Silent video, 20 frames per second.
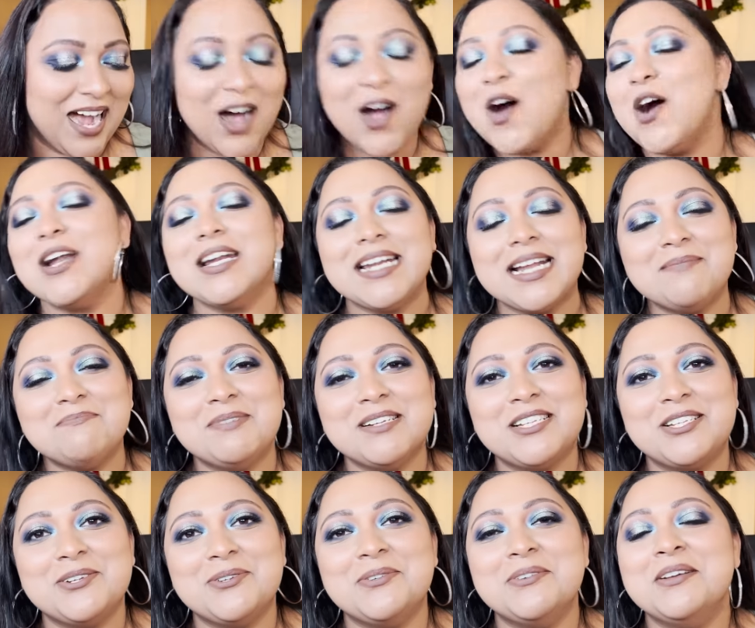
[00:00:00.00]
On number
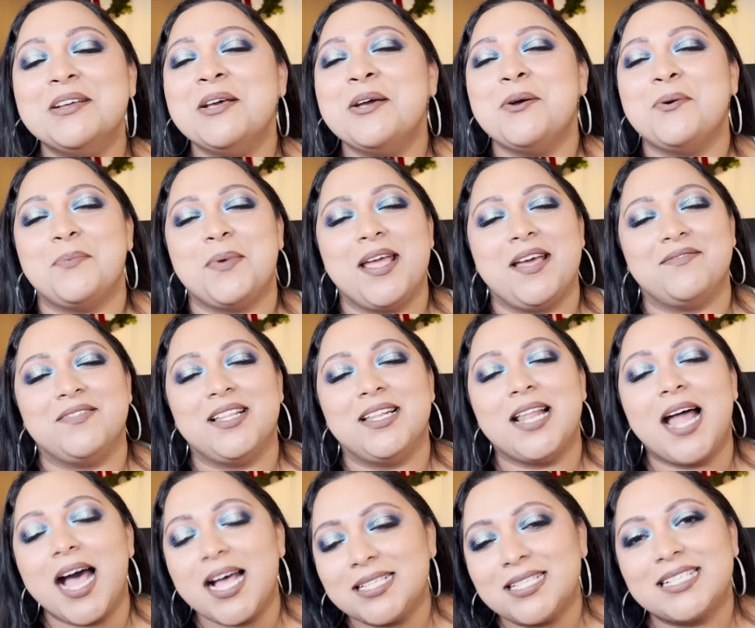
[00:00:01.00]
two, we have the
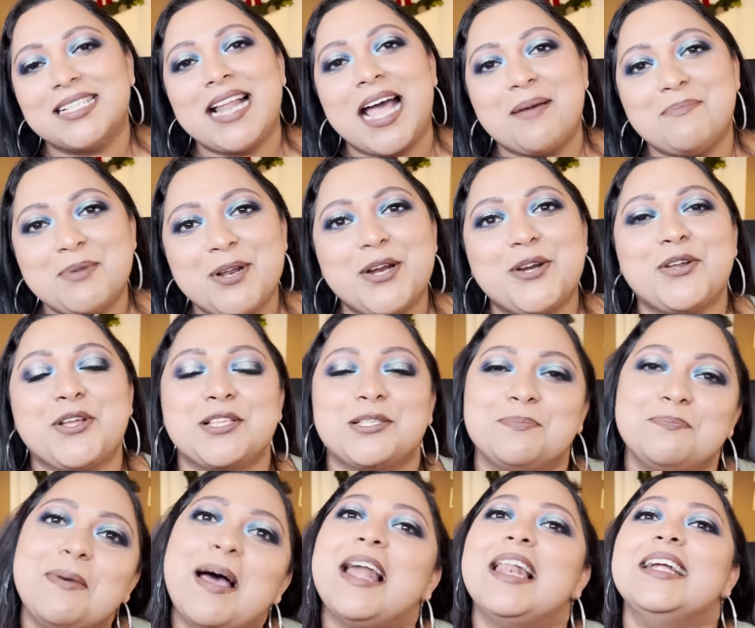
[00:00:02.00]
last
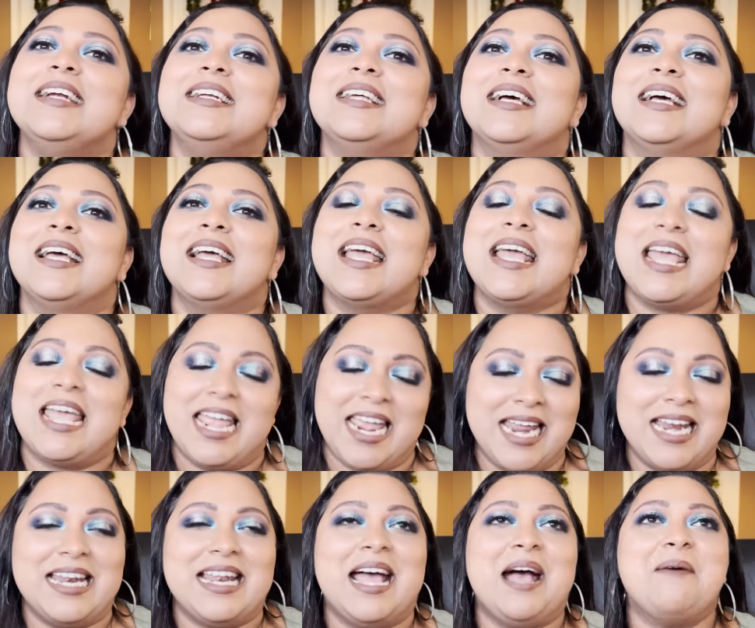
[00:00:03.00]
Glaminatrix palette
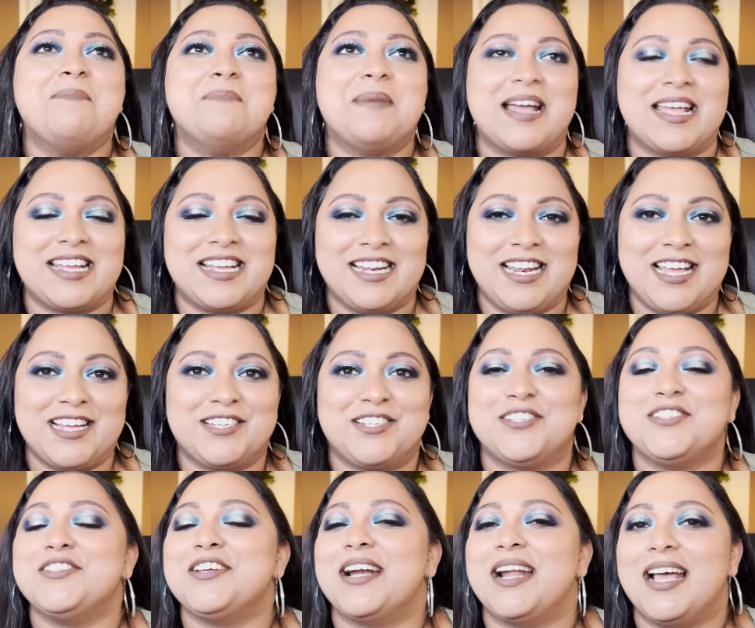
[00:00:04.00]
in my
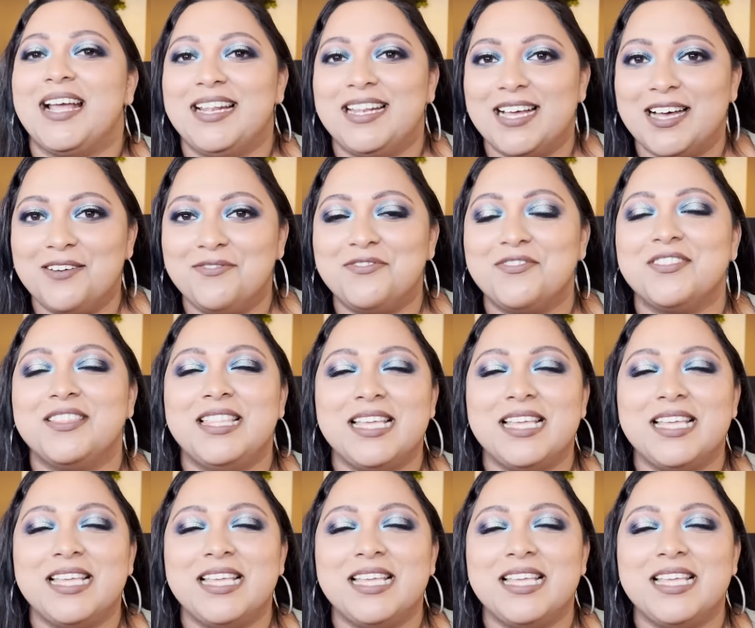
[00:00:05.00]
collection that I love.